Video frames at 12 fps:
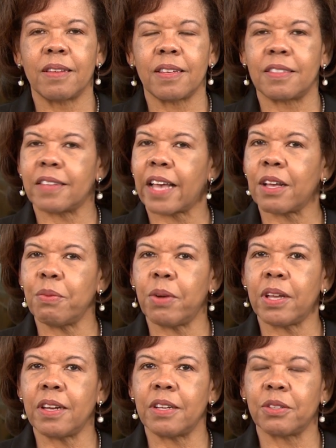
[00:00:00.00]
The second
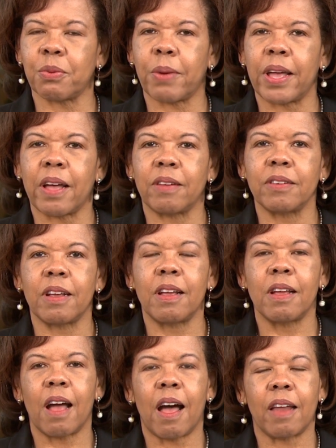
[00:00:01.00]
one is around
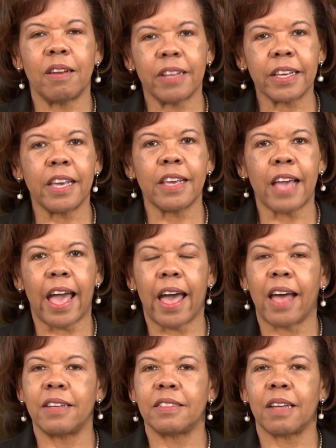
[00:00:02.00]
looking
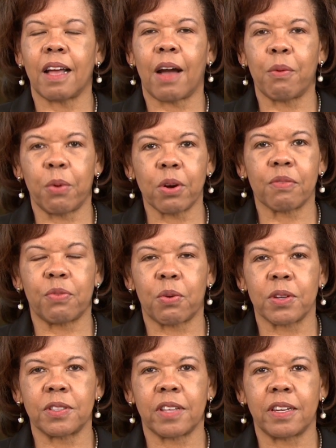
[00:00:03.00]
at our
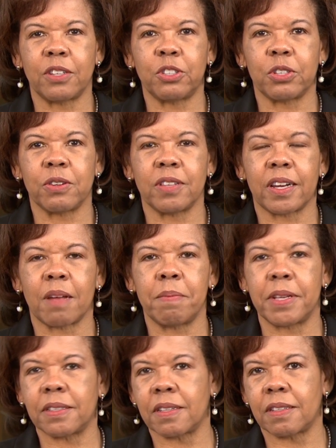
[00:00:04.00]
workforce and ensuring that our
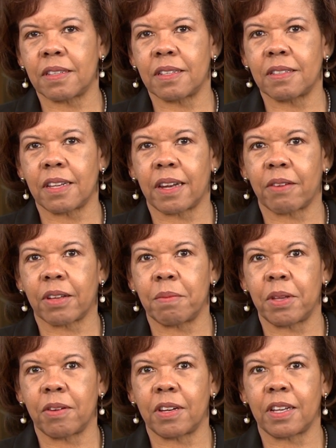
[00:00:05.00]
businesses in our
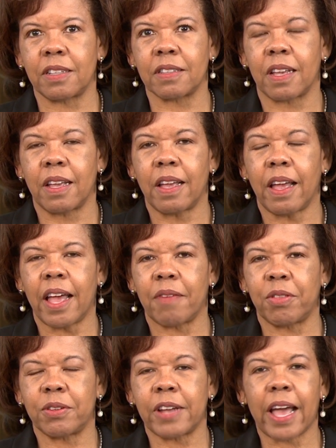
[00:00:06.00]
communities
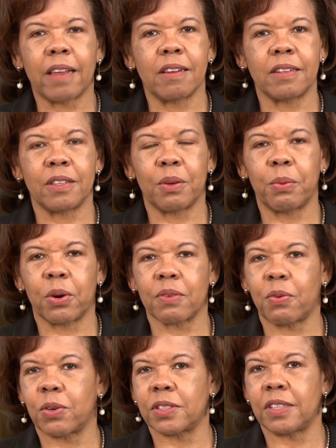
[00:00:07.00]
have the talent and the
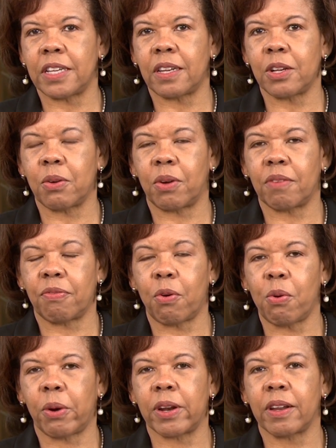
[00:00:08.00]
workforce needed going
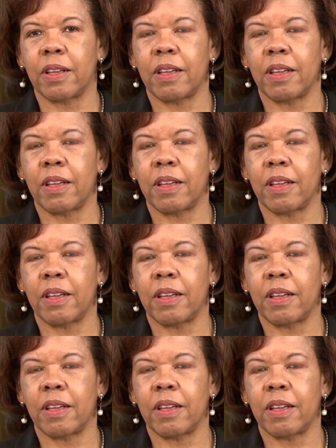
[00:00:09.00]
forward.